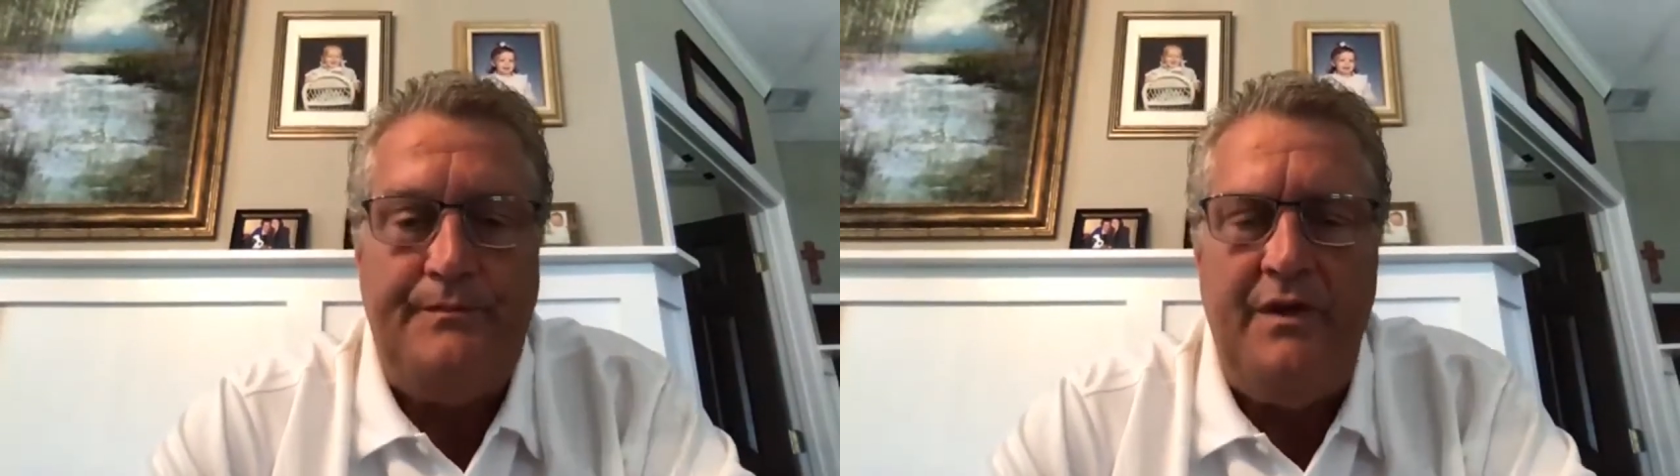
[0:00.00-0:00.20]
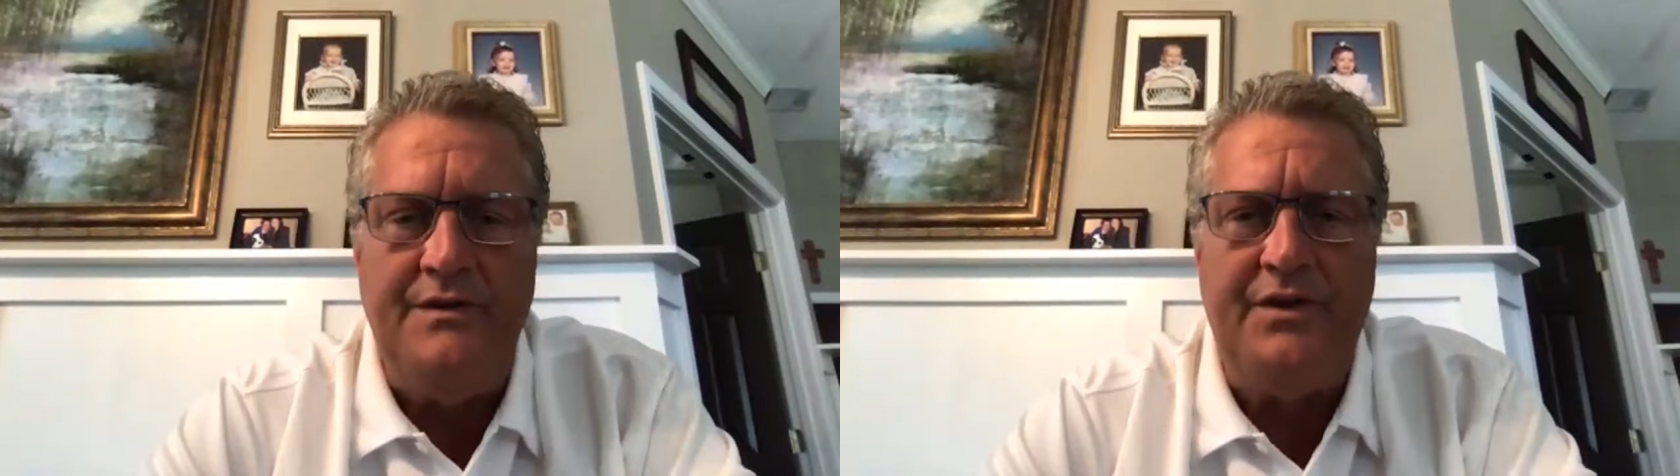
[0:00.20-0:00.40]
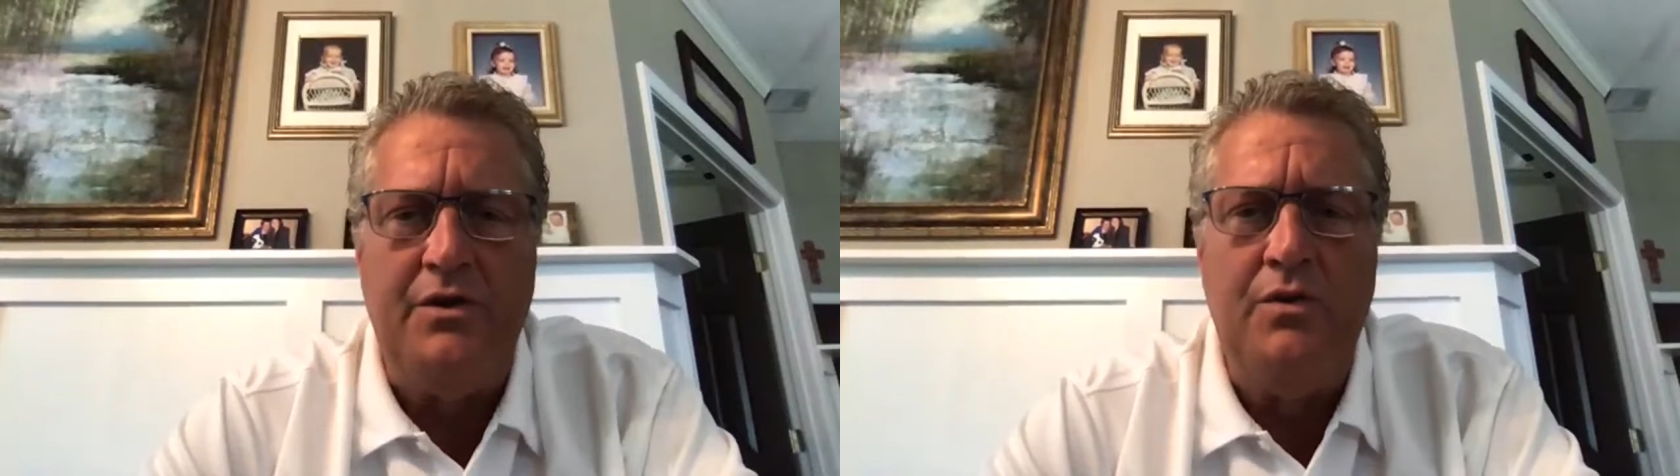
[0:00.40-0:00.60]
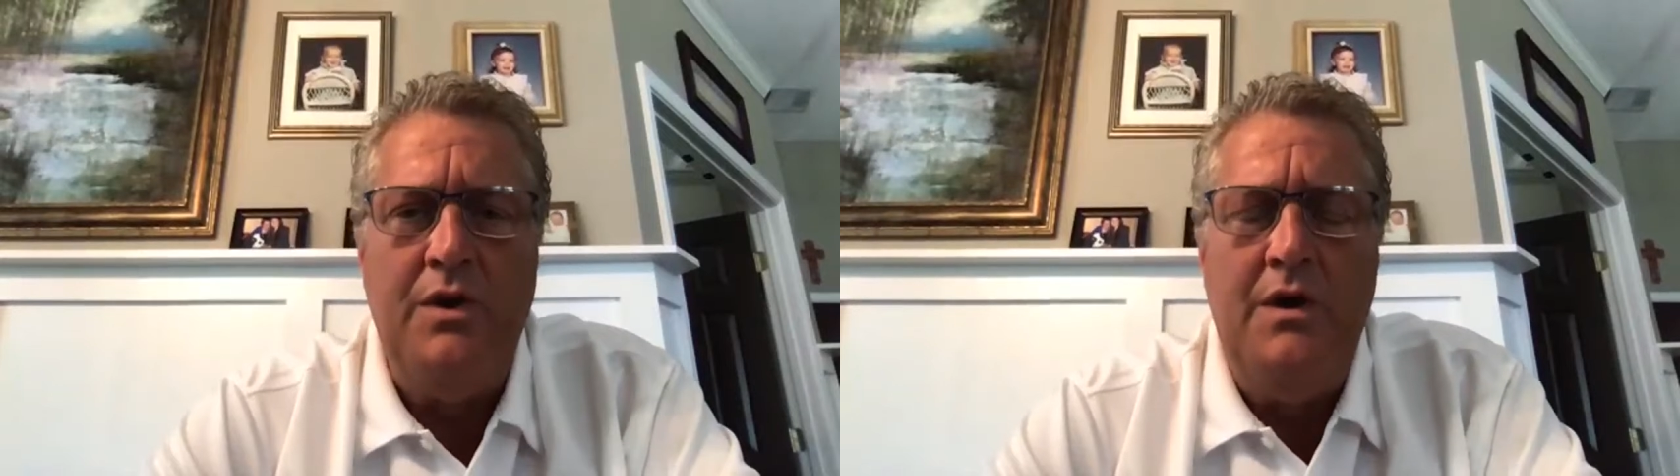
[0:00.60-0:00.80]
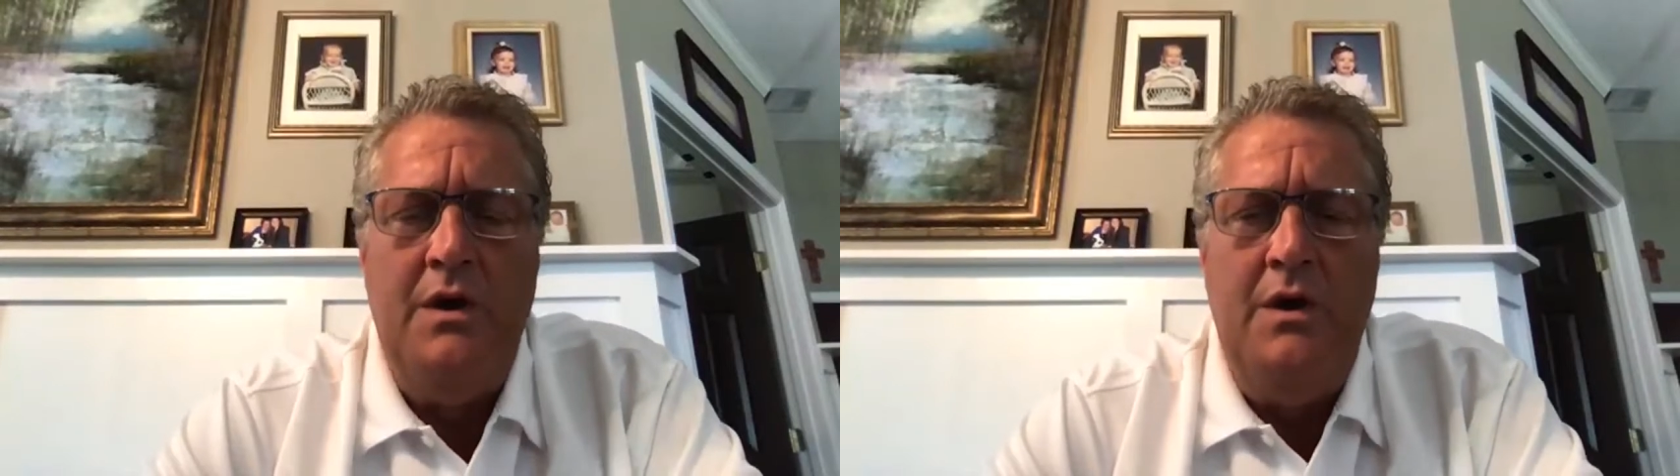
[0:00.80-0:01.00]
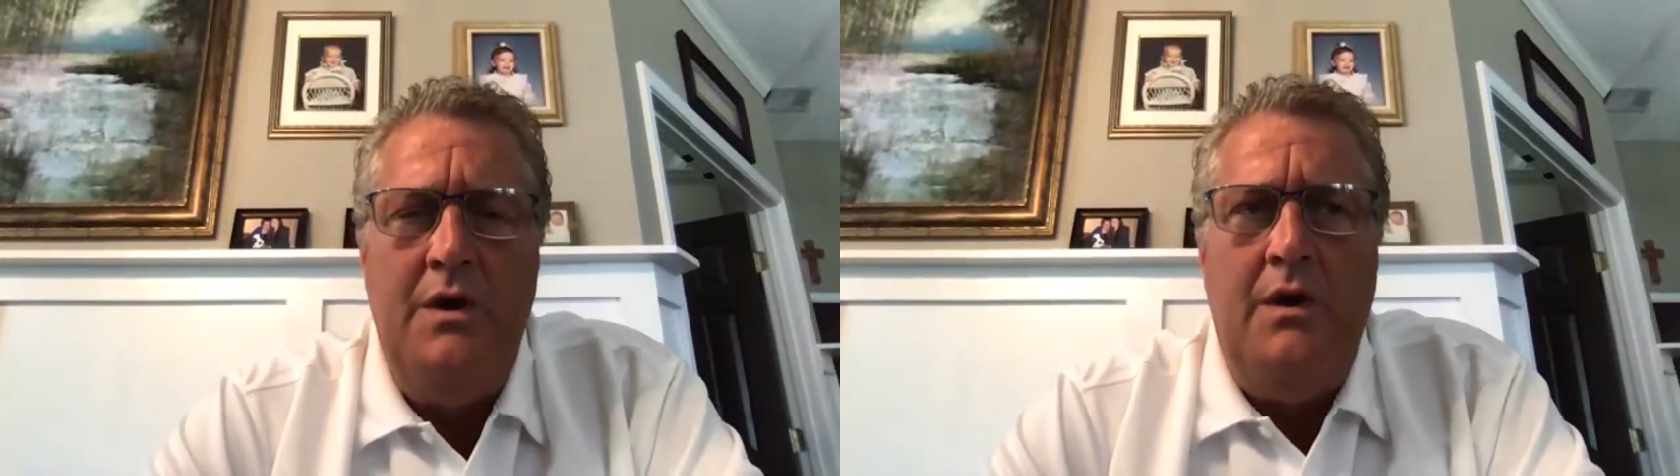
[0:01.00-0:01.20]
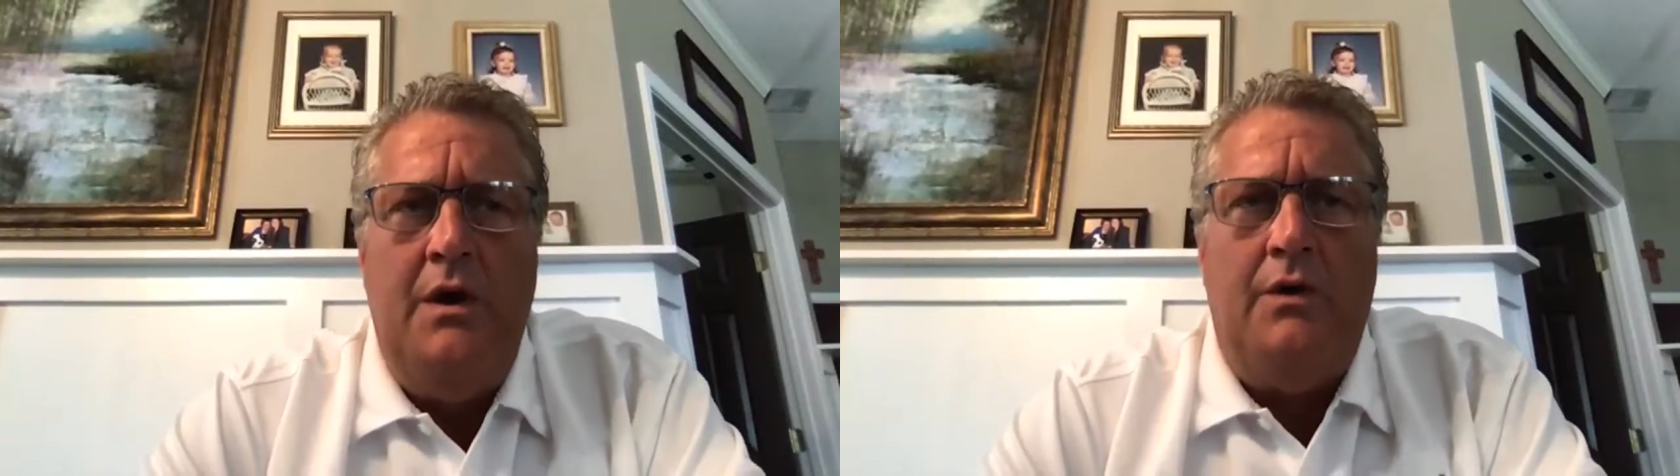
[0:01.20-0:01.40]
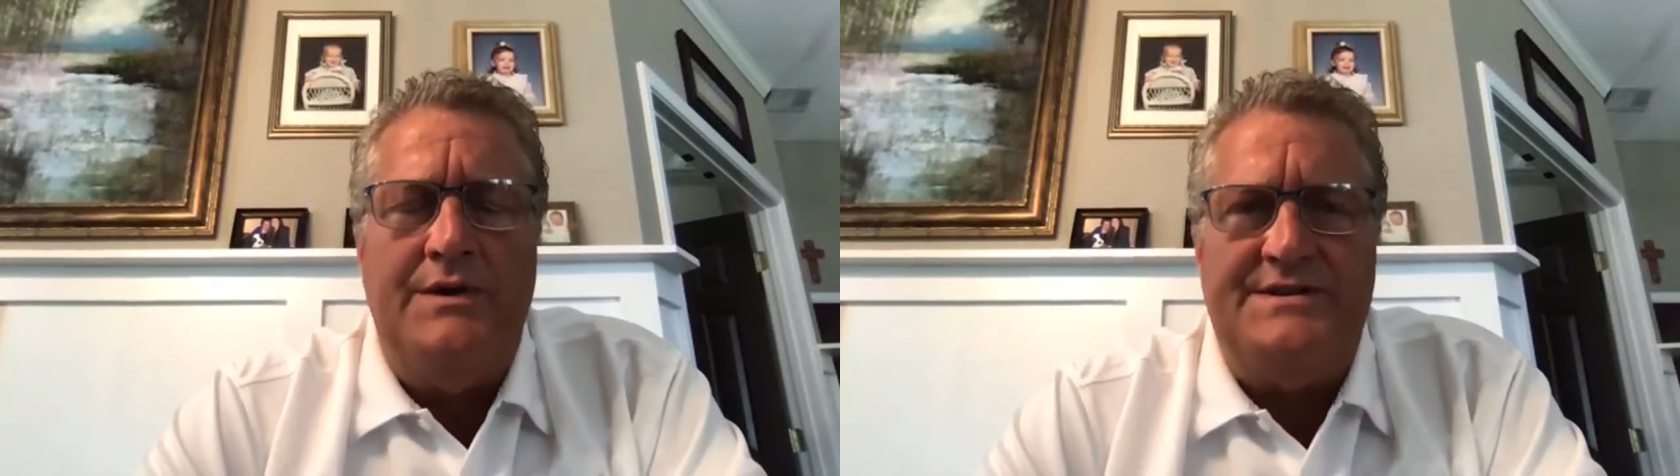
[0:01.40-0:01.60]
So
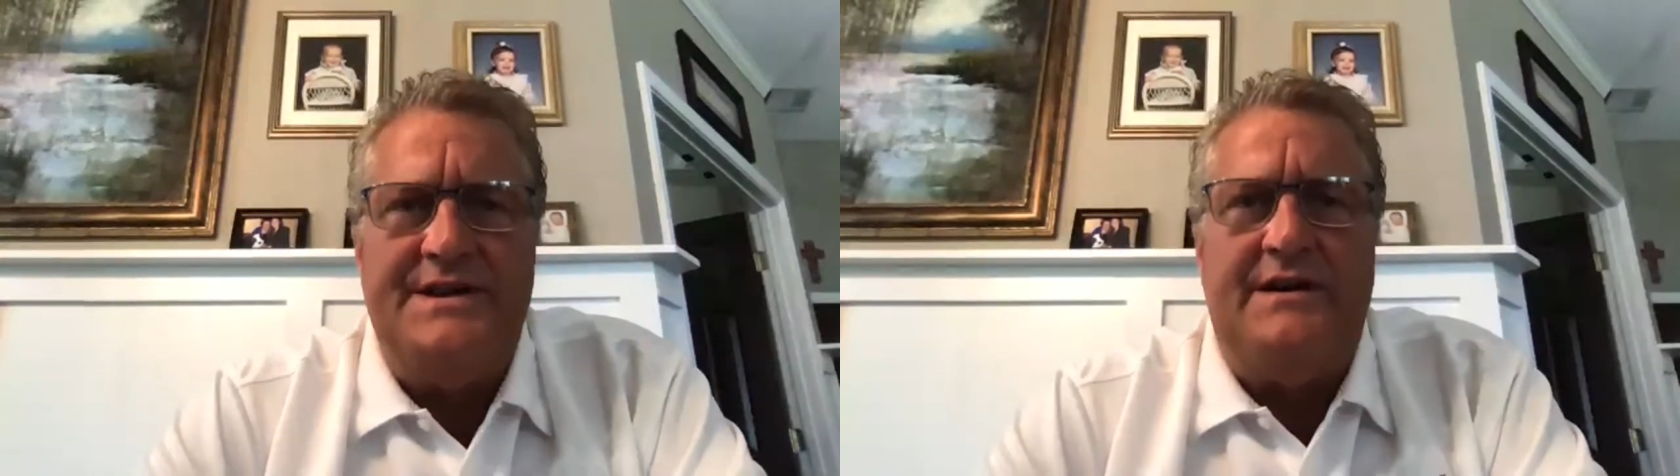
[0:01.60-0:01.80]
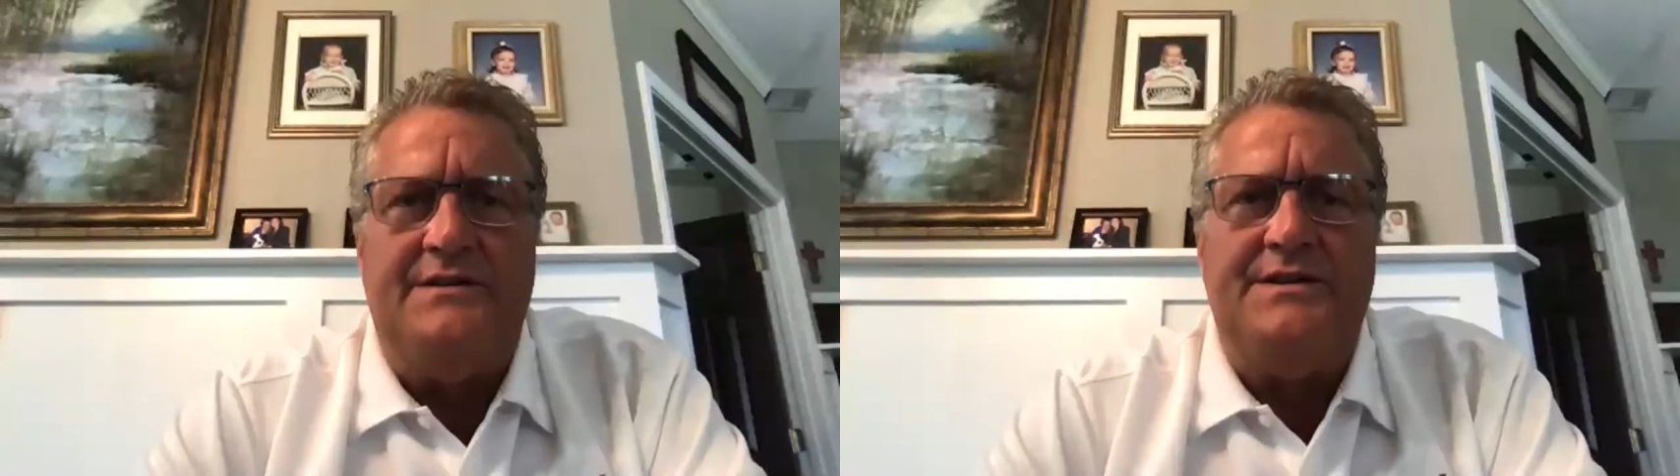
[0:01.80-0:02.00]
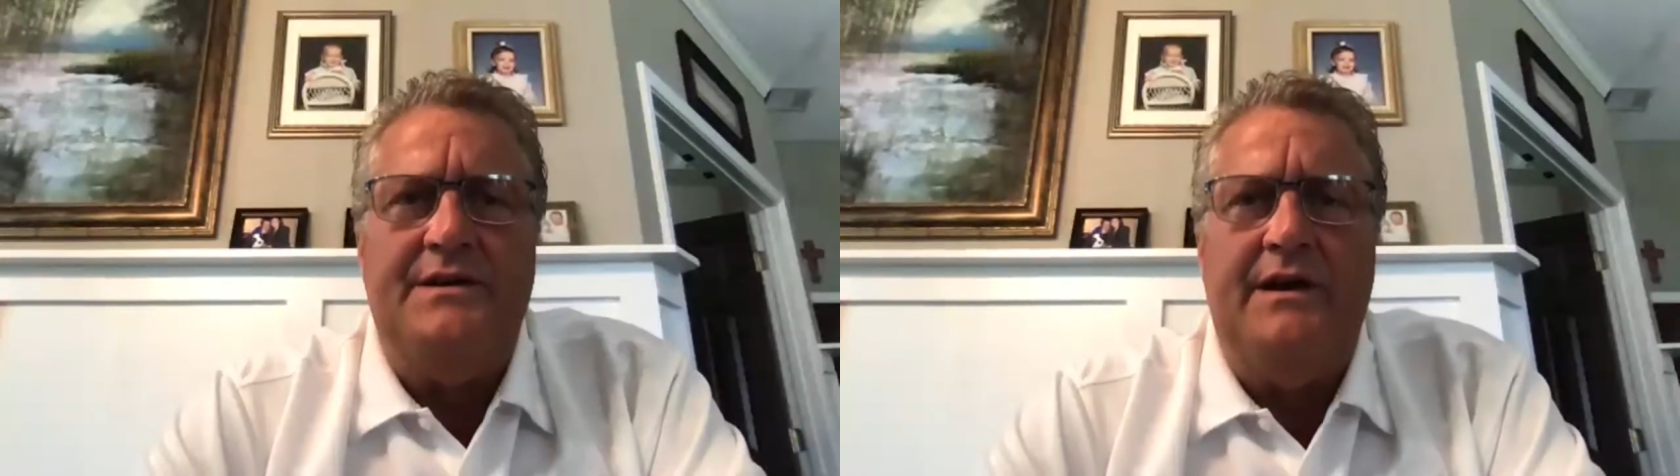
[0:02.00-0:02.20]
reached out,